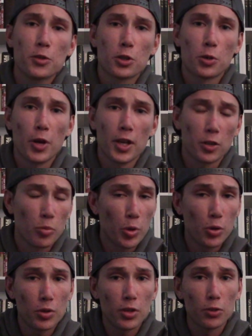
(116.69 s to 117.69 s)
to create
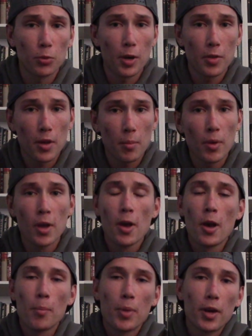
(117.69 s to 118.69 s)
communities around them,
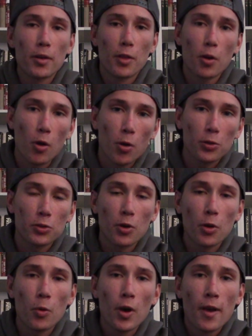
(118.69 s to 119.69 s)
but they're
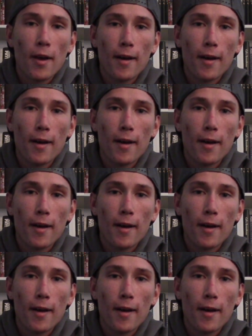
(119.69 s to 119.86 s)
also,